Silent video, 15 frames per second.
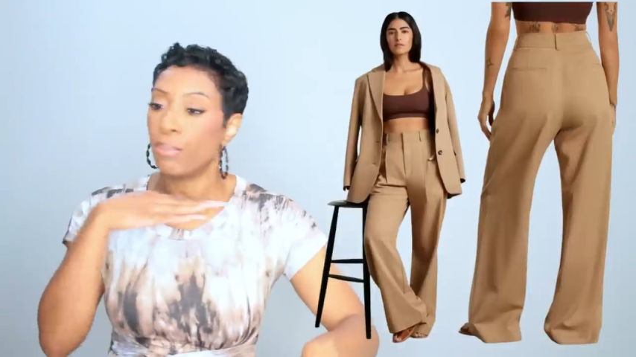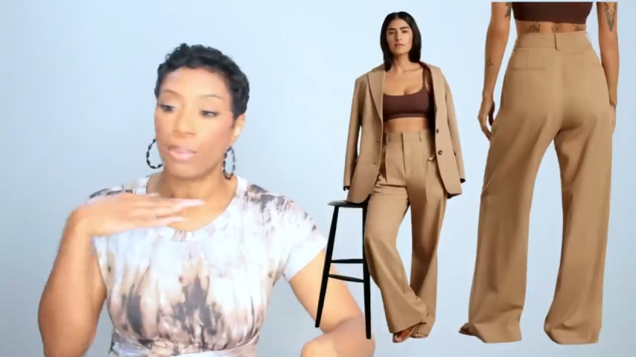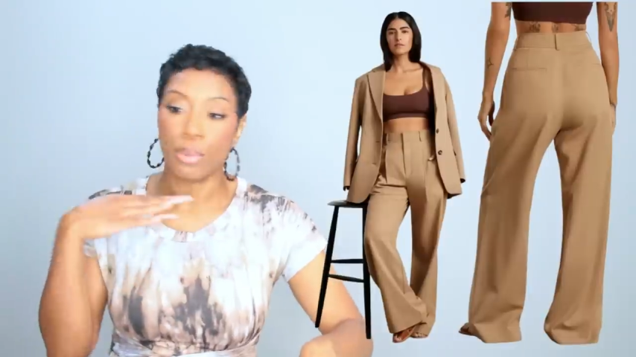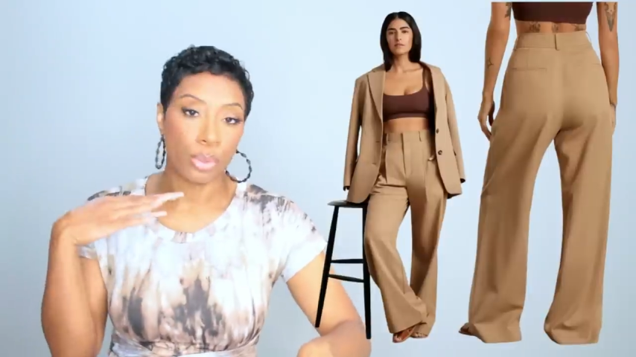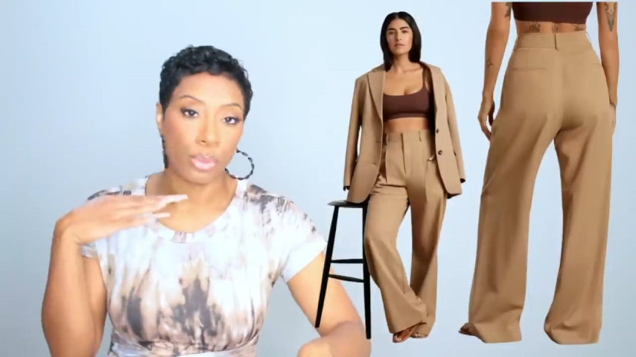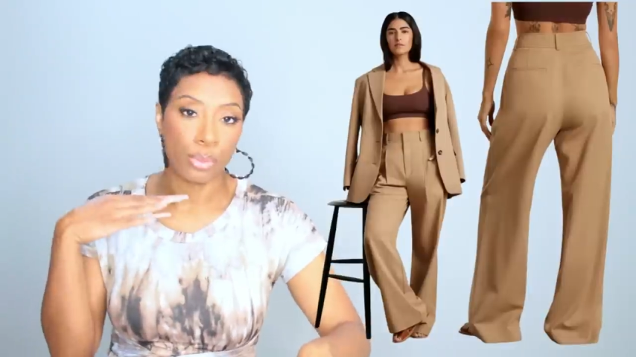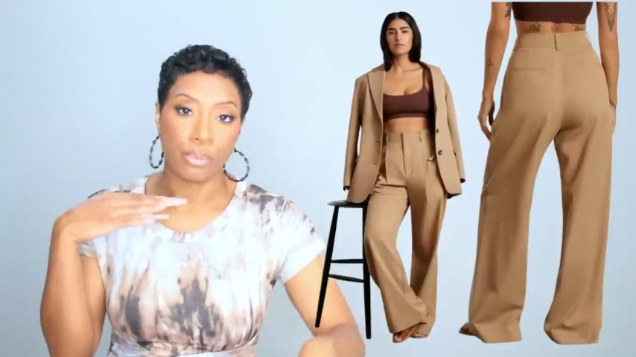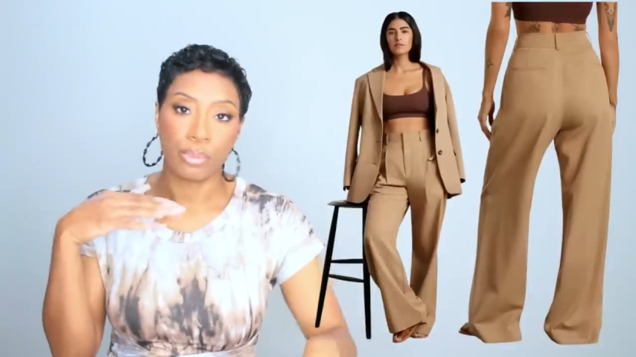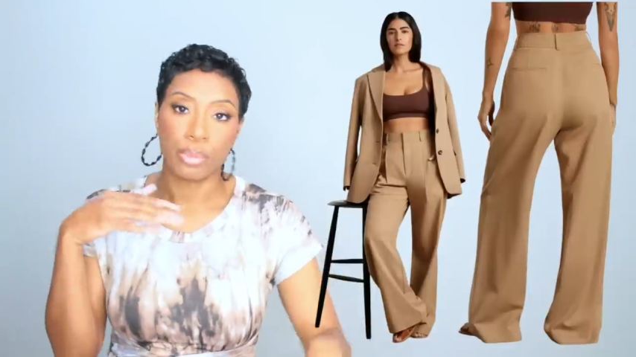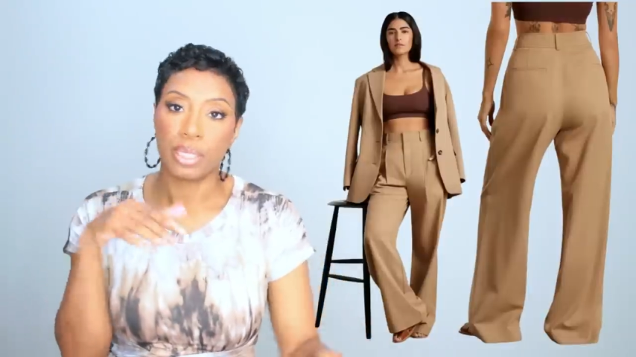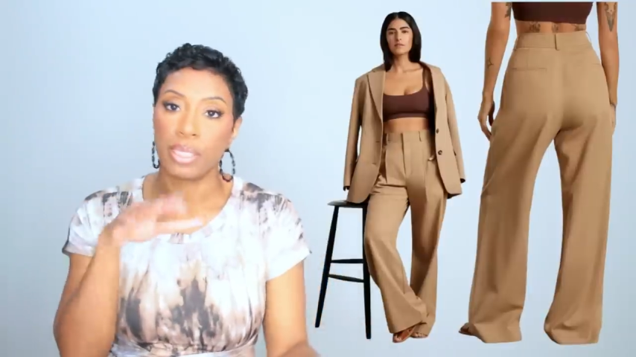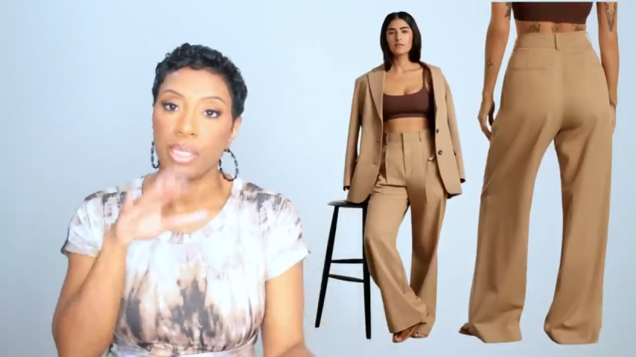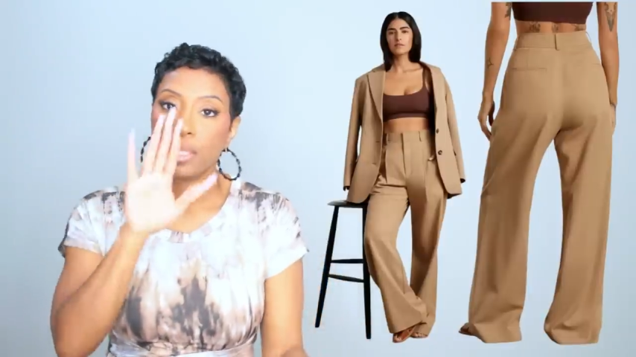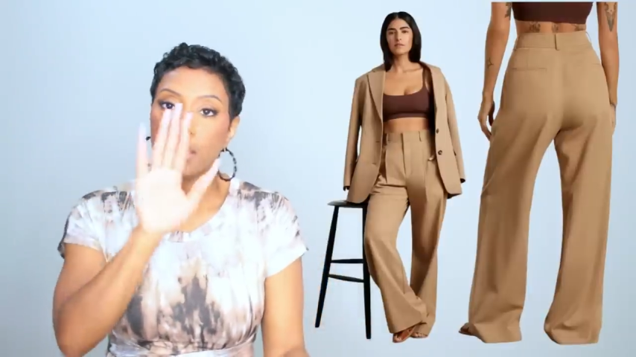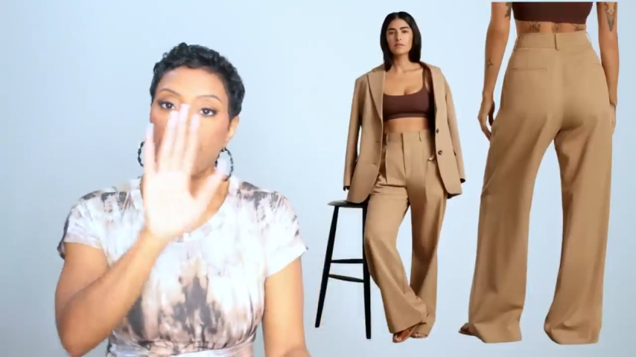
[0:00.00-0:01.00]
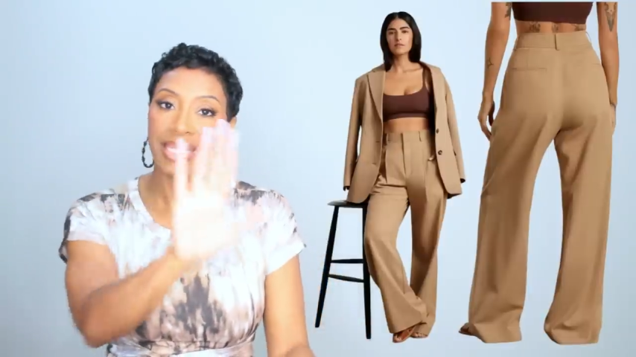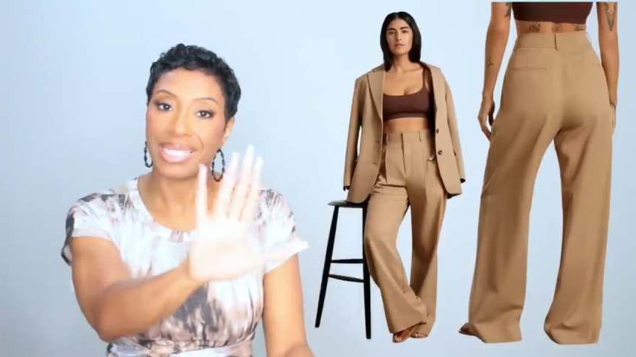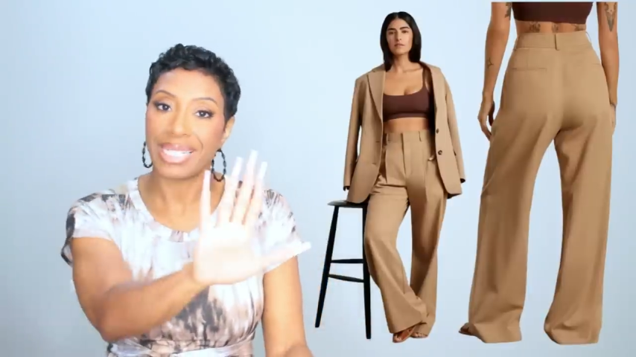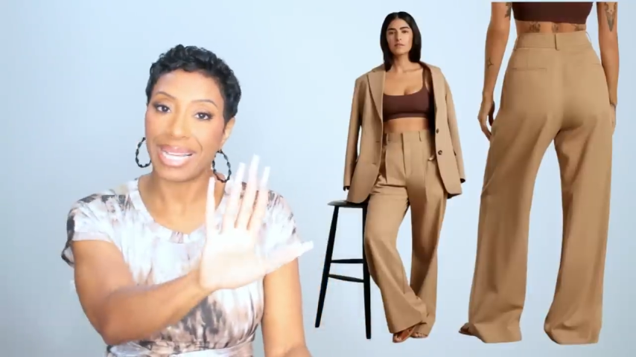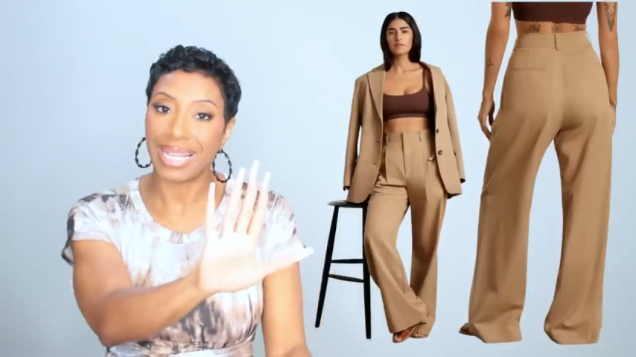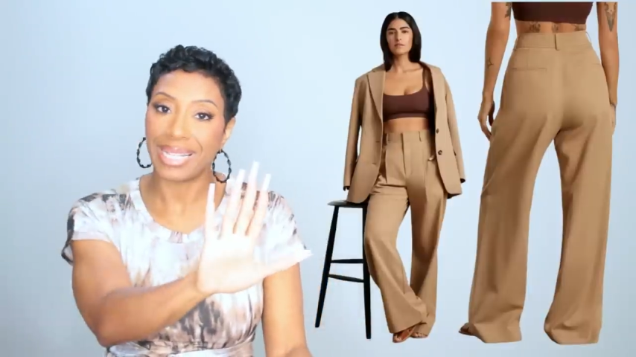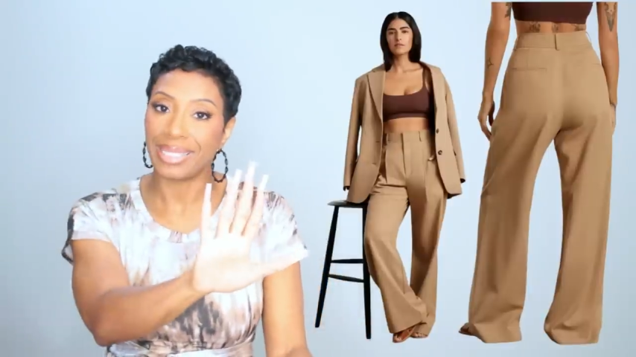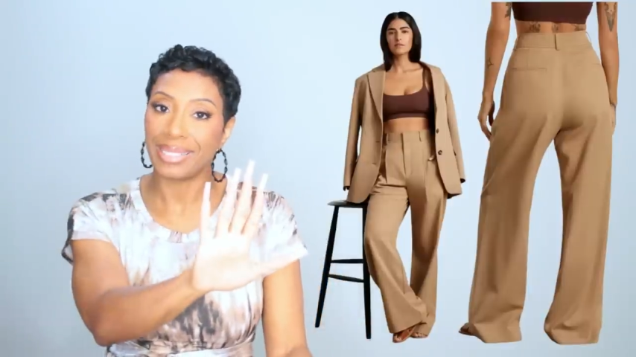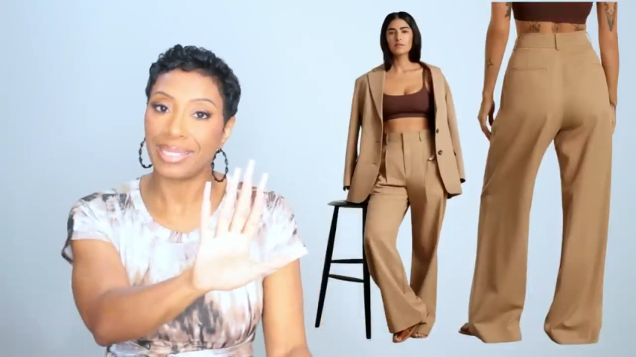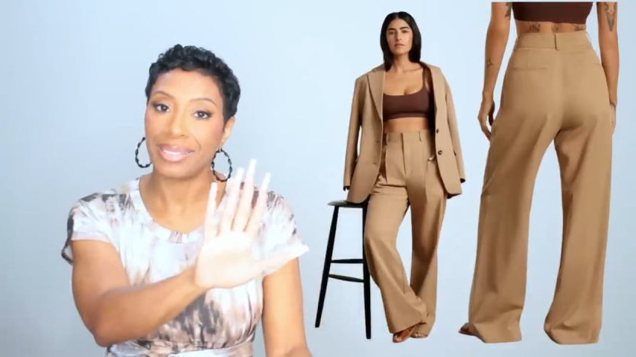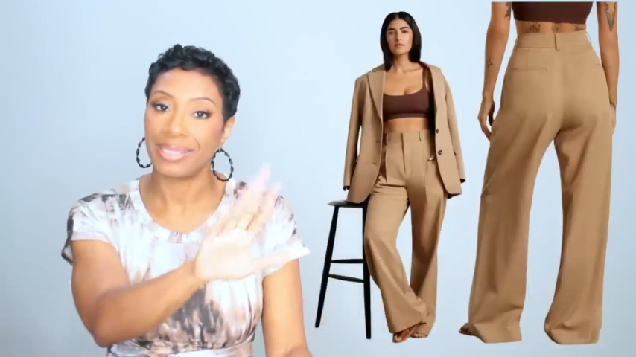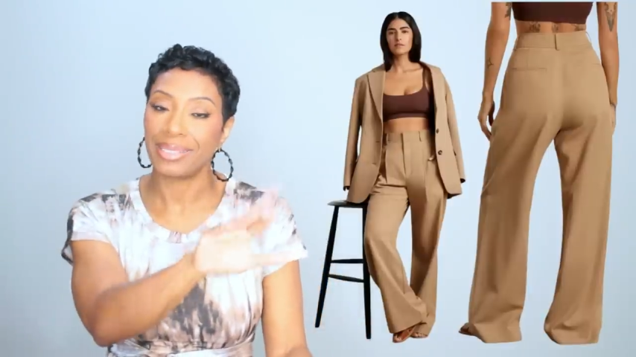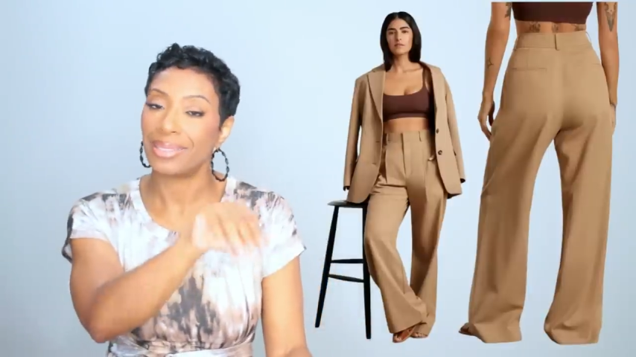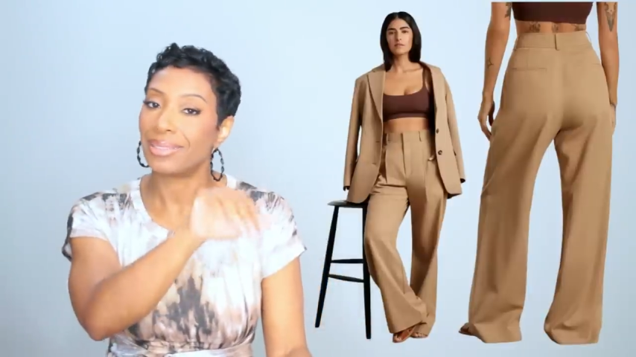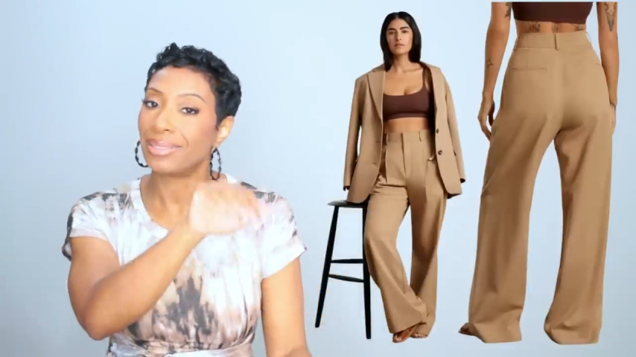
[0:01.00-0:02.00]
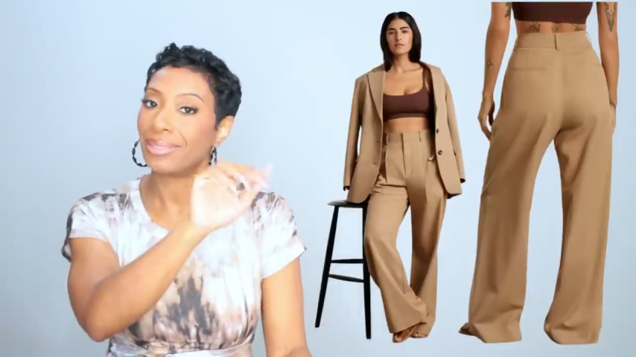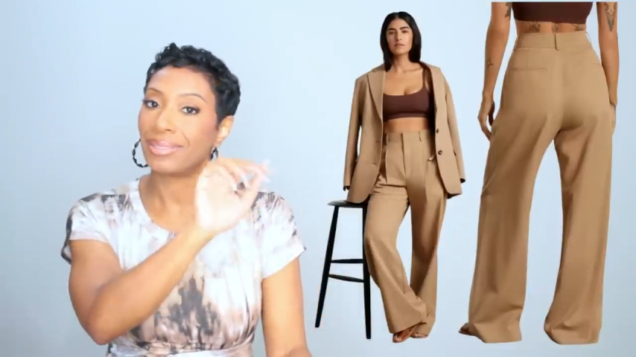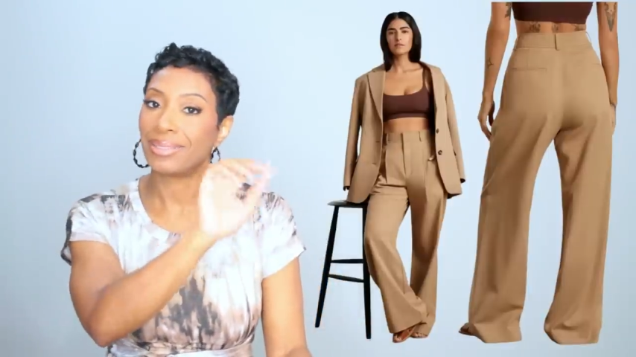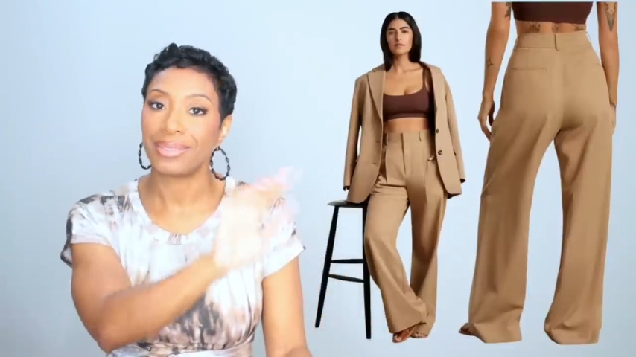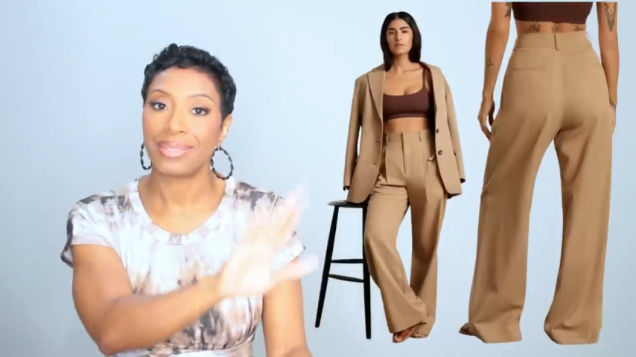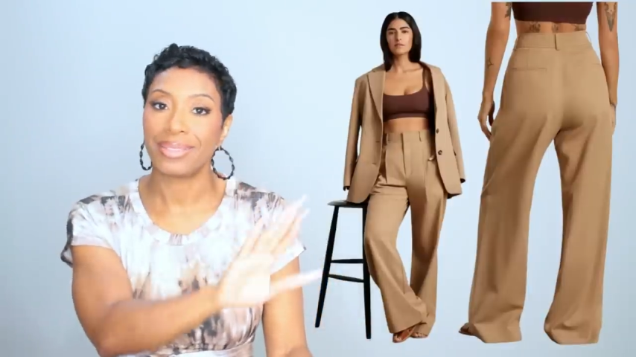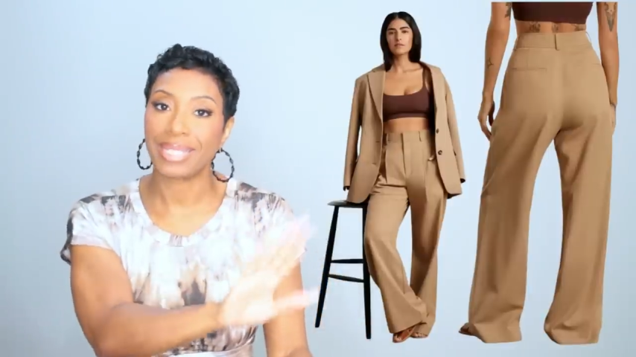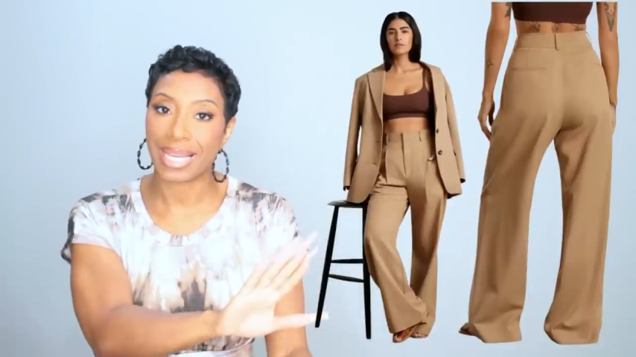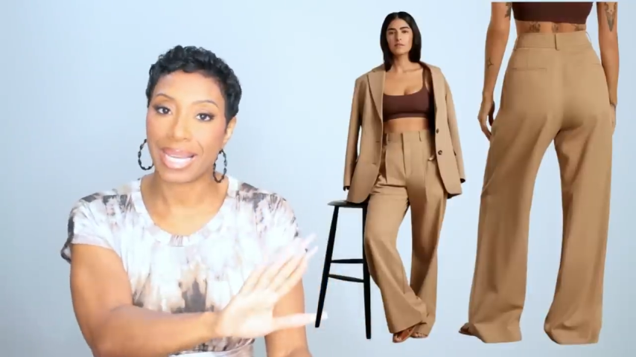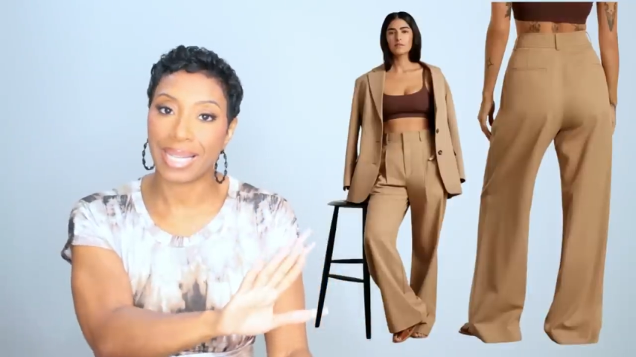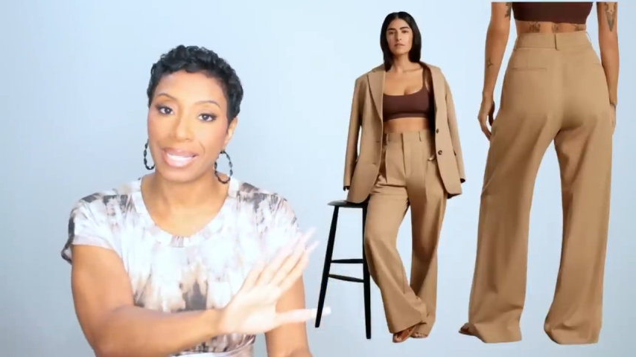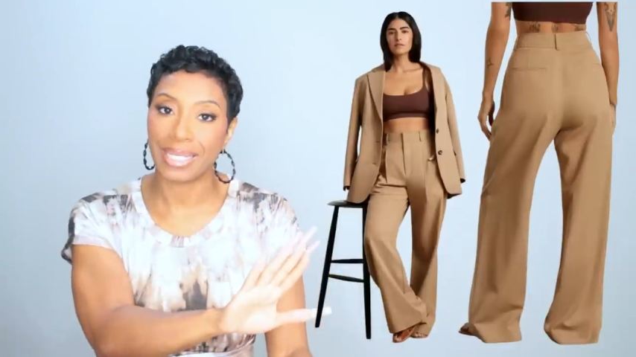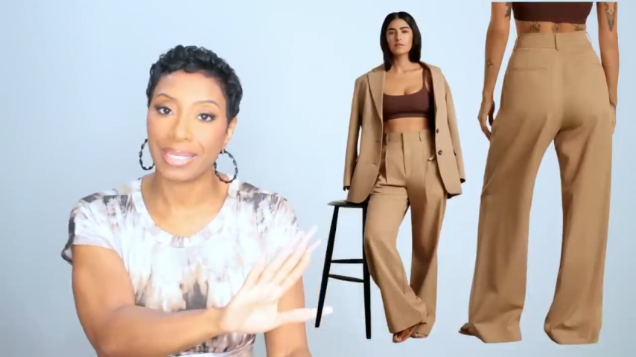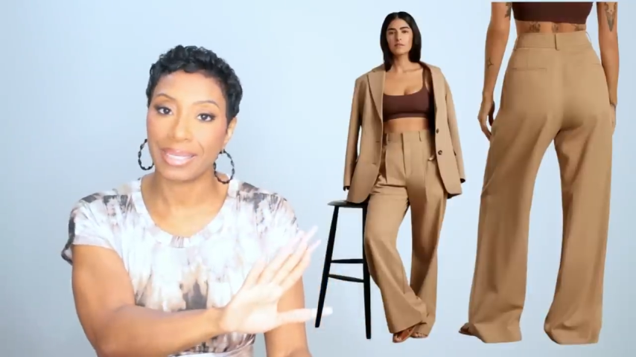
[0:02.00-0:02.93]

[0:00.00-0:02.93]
Boom. Done. Done.